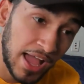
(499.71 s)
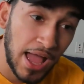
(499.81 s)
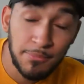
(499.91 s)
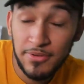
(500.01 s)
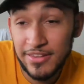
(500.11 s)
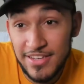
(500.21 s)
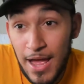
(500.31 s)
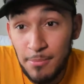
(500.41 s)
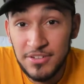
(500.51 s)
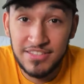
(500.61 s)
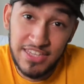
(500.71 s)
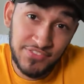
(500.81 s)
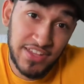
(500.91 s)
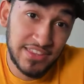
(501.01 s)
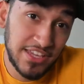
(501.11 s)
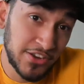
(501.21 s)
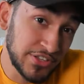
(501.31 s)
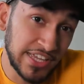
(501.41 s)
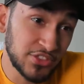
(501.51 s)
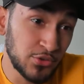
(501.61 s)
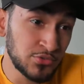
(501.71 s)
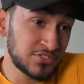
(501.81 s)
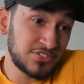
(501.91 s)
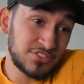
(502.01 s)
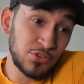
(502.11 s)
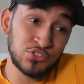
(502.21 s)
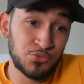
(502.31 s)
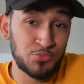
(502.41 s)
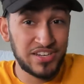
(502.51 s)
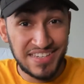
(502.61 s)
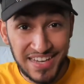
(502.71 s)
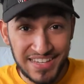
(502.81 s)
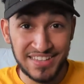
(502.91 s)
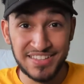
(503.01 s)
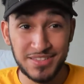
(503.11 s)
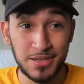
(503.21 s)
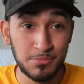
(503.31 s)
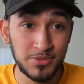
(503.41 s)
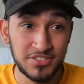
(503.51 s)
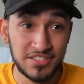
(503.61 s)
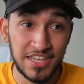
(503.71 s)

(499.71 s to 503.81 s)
I'm gonna just leave that there. Like, those are ridiculous numbers.